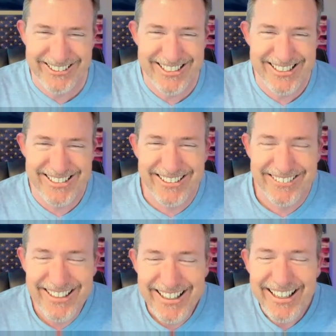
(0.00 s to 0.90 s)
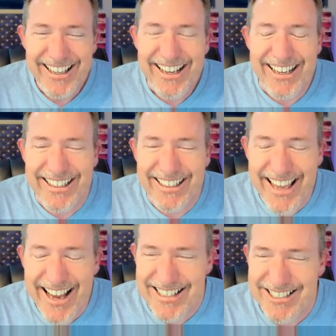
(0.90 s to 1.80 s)
So,
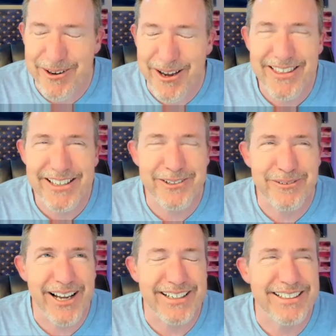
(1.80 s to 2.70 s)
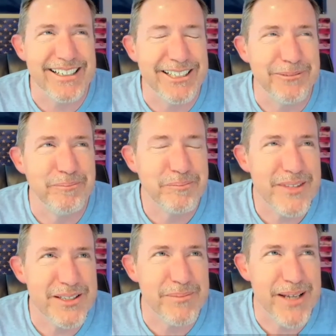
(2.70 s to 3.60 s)
yeah. So I think you're right.
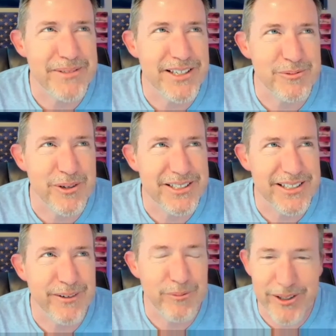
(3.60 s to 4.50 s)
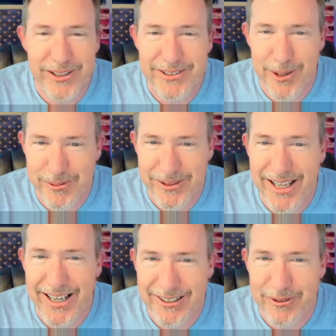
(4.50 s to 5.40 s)
Sometimes they just want to see if we're going to toe the
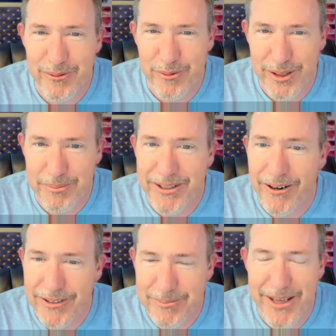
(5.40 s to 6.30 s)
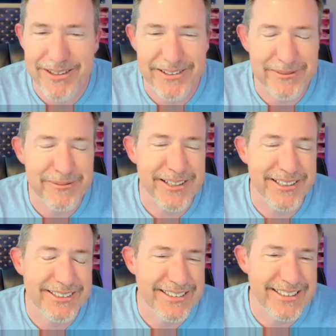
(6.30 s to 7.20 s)
line or if we're going to be argumentative,
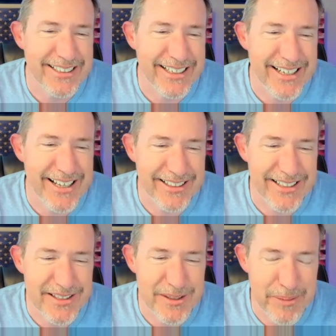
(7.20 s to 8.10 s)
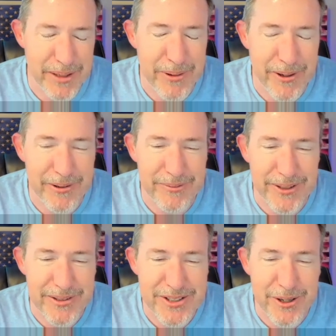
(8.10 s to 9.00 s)
and I think that's a big part of
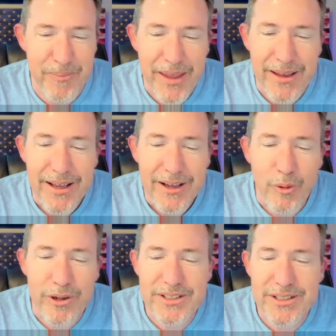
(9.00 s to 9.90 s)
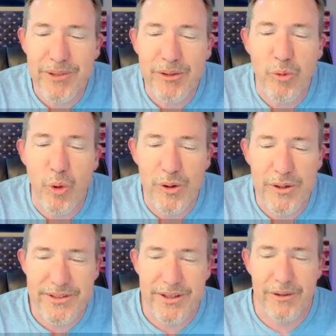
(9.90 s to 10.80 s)
it. So, what are some
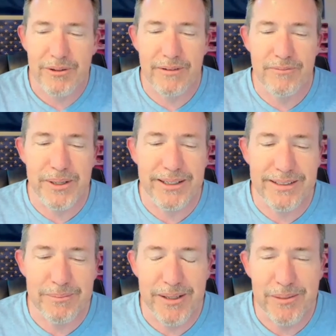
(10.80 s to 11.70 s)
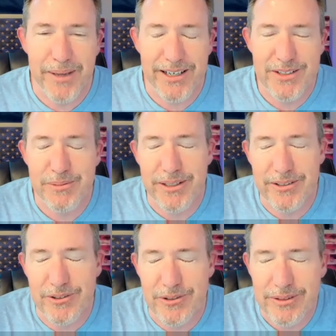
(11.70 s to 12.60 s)
rewards though of being in middle management
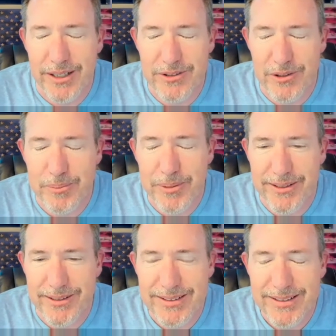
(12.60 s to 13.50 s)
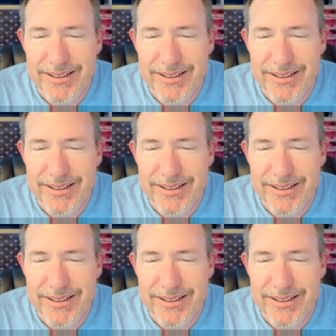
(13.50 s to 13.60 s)
in your opinion?